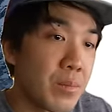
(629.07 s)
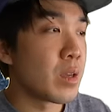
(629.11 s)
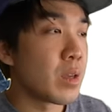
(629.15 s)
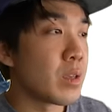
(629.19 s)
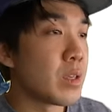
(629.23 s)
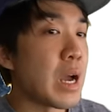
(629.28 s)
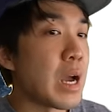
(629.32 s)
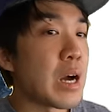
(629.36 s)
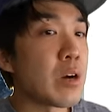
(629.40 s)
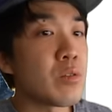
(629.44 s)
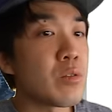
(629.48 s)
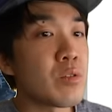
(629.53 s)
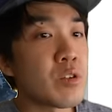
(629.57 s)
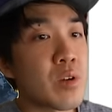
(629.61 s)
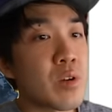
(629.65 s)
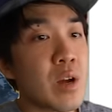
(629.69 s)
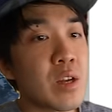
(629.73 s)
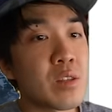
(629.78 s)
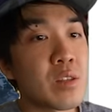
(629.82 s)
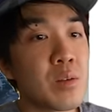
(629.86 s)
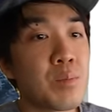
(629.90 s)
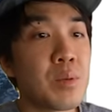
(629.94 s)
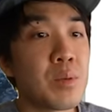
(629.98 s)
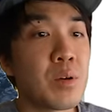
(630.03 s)
Yahoo
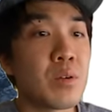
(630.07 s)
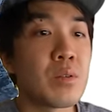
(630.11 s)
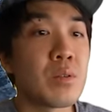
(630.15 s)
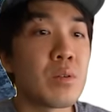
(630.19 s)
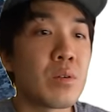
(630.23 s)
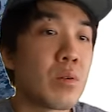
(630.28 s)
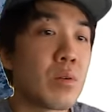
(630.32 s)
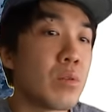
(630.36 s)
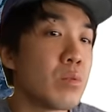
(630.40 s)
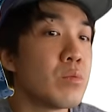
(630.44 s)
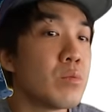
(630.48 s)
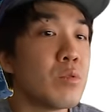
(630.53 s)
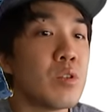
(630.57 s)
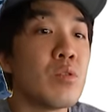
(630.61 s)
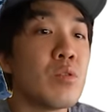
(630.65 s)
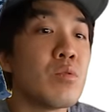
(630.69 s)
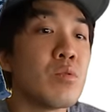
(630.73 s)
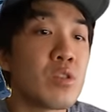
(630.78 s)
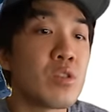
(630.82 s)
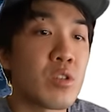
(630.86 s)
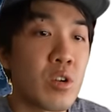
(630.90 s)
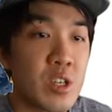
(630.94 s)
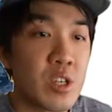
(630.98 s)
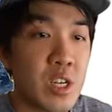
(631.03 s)
tried to build their own new
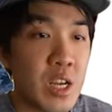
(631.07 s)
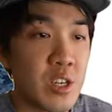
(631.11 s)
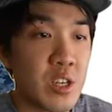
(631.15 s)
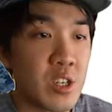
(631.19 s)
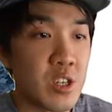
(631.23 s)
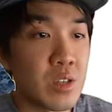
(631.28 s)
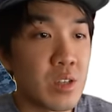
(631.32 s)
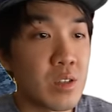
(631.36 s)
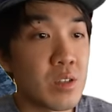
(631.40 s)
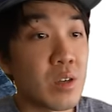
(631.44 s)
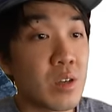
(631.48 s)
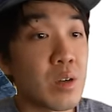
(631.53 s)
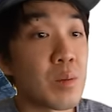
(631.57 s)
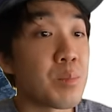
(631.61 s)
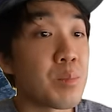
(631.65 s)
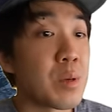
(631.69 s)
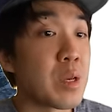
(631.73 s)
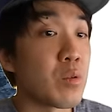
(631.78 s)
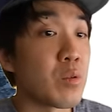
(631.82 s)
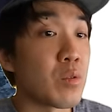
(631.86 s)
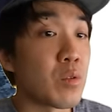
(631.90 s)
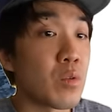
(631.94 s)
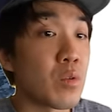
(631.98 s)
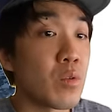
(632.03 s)
search engine to
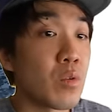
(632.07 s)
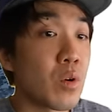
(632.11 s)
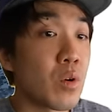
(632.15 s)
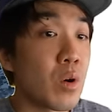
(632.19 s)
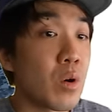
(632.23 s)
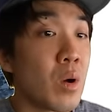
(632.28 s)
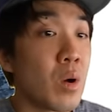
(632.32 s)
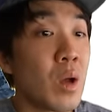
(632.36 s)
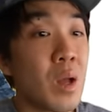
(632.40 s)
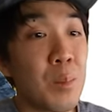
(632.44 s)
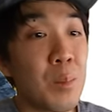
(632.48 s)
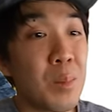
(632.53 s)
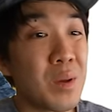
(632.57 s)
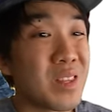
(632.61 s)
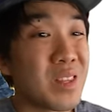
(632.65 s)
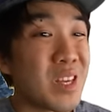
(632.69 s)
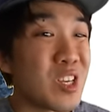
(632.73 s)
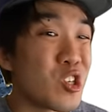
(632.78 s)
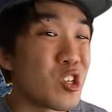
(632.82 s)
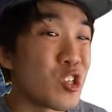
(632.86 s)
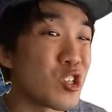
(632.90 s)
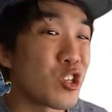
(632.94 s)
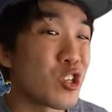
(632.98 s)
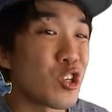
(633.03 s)
compete with Google, but they
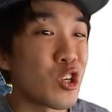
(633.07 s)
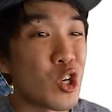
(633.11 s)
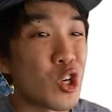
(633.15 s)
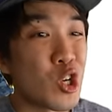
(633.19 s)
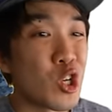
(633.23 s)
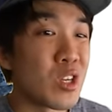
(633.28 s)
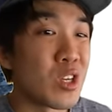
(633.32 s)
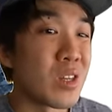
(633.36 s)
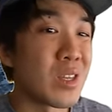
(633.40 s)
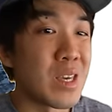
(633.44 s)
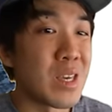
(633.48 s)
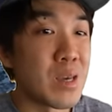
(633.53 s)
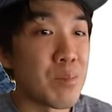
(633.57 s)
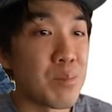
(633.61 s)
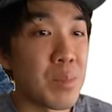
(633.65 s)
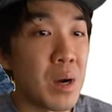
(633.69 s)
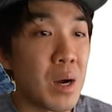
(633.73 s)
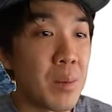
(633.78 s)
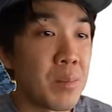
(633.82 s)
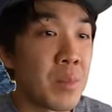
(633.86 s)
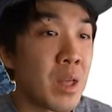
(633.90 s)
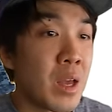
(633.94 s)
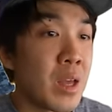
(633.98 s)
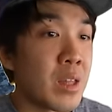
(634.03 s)
just couldn't keep
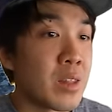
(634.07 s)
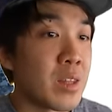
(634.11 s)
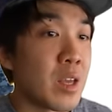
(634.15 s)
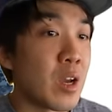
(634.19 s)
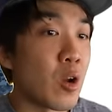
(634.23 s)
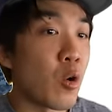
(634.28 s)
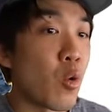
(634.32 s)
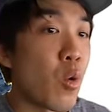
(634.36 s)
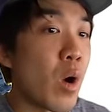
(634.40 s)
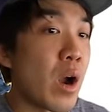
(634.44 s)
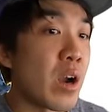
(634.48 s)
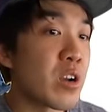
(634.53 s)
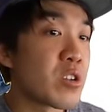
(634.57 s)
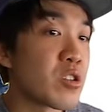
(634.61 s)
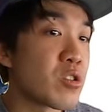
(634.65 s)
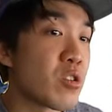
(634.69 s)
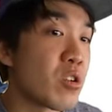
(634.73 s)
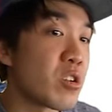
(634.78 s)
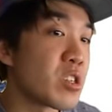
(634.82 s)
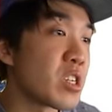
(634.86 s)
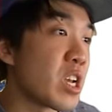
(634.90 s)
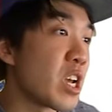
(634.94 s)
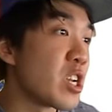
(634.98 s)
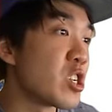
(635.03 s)
up. They acquired
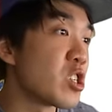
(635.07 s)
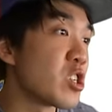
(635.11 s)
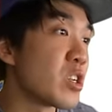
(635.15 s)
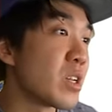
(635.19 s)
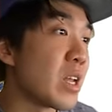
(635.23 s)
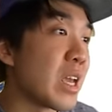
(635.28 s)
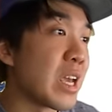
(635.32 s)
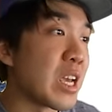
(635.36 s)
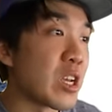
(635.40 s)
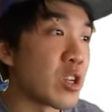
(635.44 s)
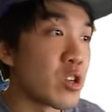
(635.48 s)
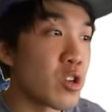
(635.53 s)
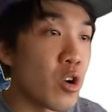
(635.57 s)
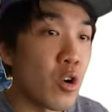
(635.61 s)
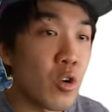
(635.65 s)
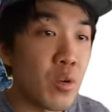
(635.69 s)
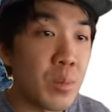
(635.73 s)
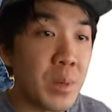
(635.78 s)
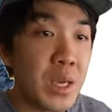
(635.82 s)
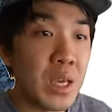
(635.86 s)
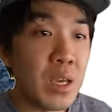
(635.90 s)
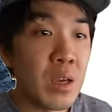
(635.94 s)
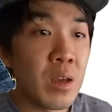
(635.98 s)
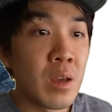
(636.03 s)
search engine
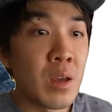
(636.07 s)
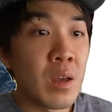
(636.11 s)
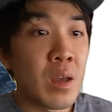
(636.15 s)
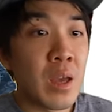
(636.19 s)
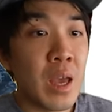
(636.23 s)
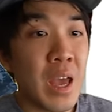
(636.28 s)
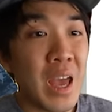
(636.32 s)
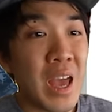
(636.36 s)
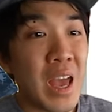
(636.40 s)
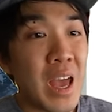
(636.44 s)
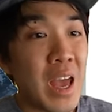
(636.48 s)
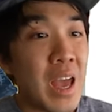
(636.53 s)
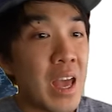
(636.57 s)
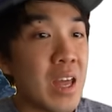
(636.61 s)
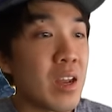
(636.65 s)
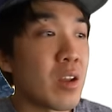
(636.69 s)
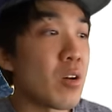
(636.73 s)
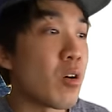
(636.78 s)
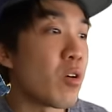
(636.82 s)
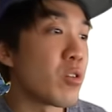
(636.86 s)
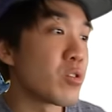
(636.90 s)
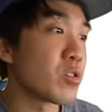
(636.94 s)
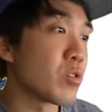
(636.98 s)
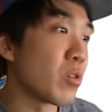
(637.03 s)
Inktomi and
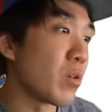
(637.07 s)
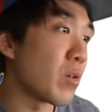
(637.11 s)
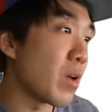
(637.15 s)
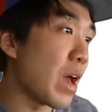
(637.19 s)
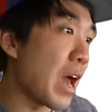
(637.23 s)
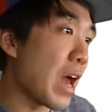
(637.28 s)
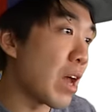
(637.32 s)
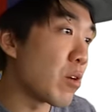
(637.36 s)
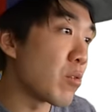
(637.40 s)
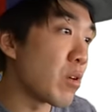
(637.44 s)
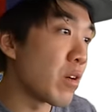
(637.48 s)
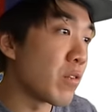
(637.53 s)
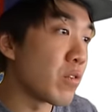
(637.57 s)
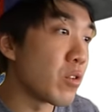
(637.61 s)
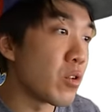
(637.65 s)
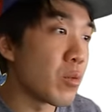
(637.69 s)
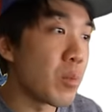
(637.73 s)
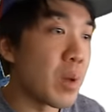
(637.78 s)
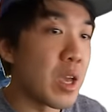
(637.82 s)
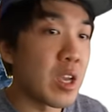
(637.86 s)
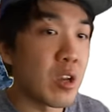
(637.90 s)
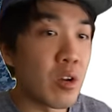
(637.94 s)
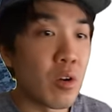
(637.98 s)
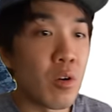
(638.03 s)
also ad revenue
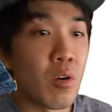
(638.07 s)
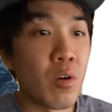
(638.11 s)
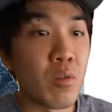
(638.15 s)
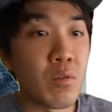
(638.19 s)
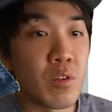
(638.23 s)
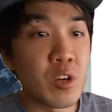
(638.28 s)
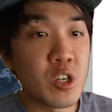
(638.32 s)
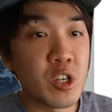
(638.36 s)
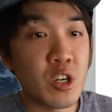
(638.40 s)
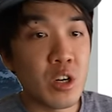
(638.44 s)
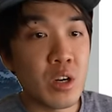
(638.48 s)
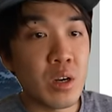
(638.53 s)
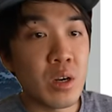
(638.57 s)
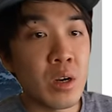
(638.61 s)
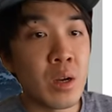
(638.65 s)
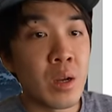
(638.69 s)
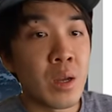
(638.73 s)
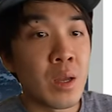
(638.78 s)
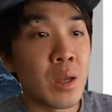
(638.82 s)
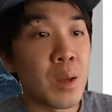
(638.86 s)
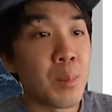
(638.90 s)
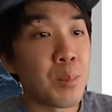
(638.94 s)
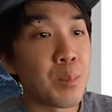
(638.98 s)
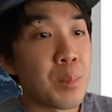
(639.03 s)
maker Overture,
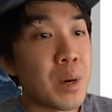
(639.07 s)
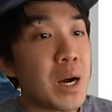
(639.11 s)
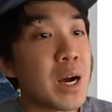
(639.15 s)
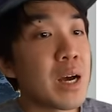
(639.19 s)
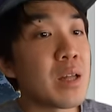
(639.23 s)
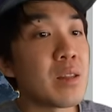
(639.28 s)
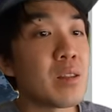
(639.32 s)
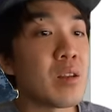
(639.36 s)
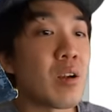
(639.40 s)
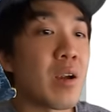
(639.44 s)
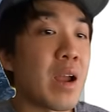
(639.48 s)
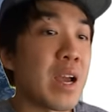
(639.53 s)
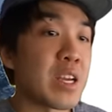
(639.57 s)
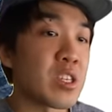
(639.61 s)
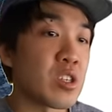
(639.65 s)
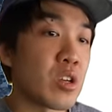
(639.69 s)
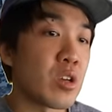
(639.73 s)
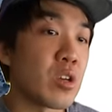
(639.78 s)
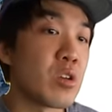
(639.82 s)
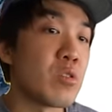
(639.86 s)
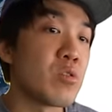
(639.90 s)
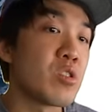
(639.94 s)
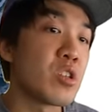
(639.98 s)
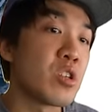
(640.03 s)
but their
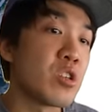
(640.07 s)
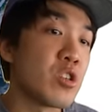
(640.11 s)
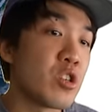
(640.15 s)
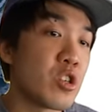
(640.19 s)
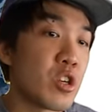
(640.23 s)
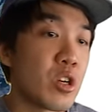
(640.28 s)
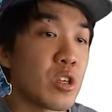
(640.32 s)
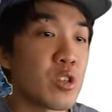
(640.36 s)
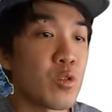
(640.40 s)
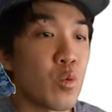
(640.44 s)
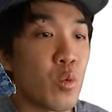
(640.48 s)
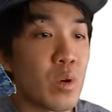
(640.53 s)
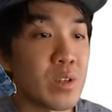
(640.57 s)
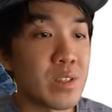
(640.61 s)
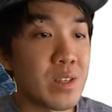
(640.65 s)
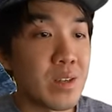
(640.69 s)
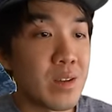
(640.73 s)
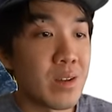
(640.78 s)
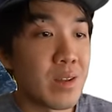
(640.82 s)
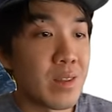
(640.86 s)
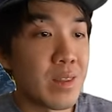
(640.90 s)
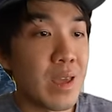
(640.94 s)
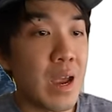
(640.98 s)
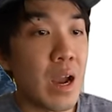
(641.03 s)
execution just
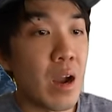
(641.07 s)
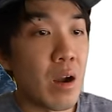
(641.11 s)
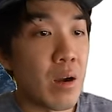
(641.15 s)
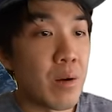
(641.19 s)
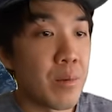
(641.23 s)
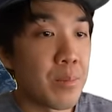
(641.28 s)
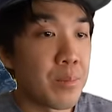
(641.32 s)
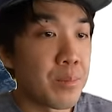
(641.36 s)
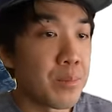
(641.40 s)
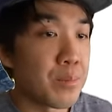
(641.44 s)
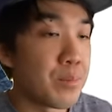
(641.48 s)
wasn't there.